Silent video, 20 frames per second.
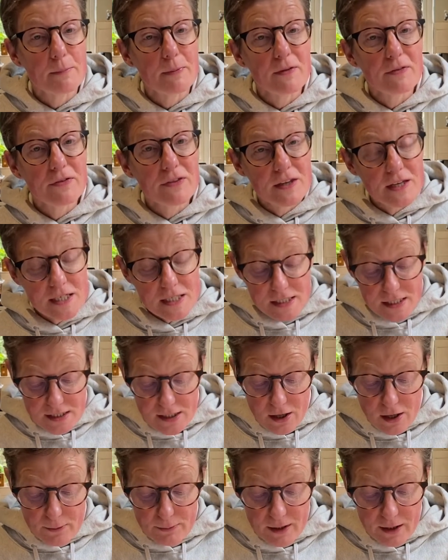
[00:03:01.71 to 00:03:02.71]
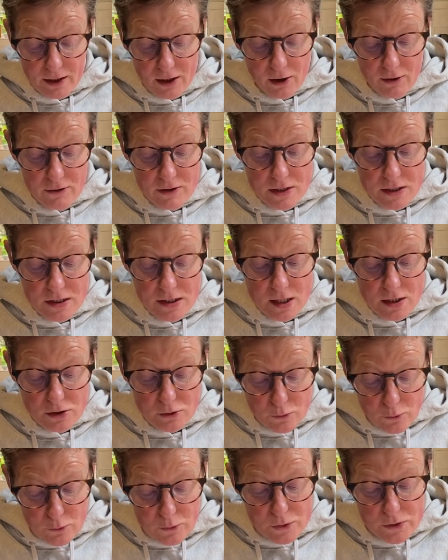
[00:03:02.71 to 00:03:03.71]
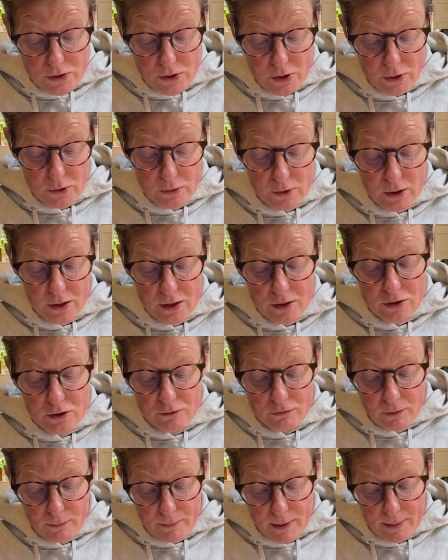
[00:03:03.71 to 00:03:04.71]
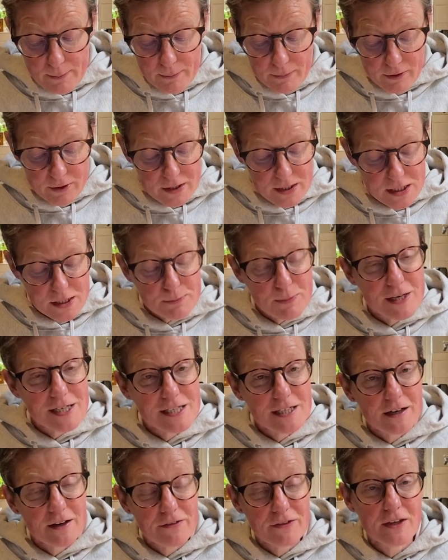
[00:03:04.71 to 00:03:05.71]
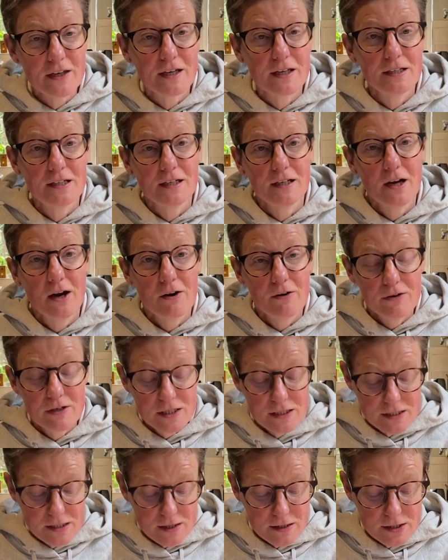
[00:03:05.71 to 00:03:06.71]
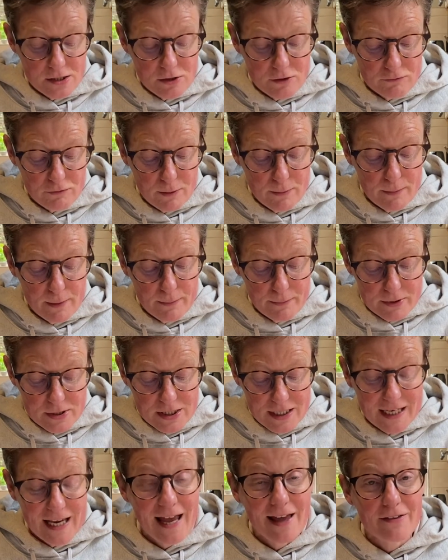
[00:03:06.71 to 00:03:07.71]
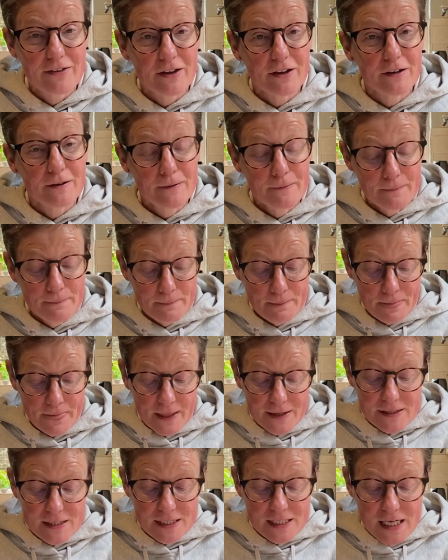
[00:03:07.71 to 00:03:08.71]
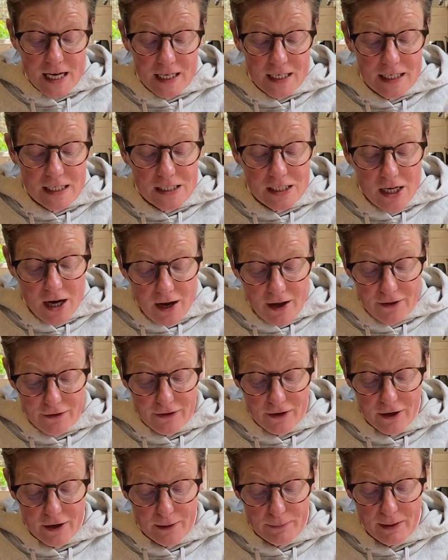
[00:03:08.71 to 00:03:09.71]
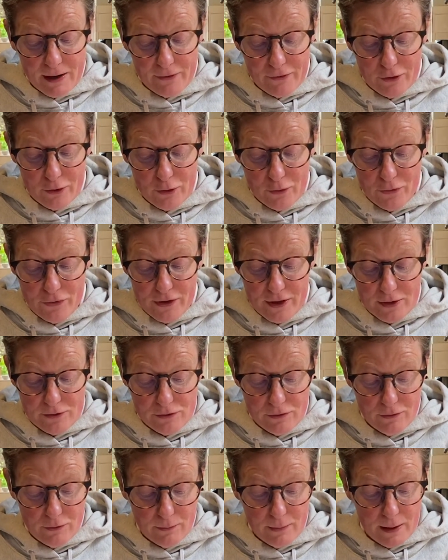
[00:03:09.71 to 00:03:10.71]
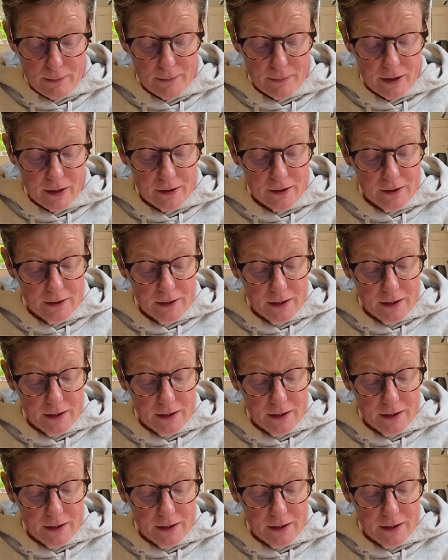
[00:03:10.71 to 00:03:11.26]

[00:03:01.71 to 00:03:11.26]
but this psalm encourages us also to remember, and especially I think it encourages us to remember together, to tell each other about the good things we remember,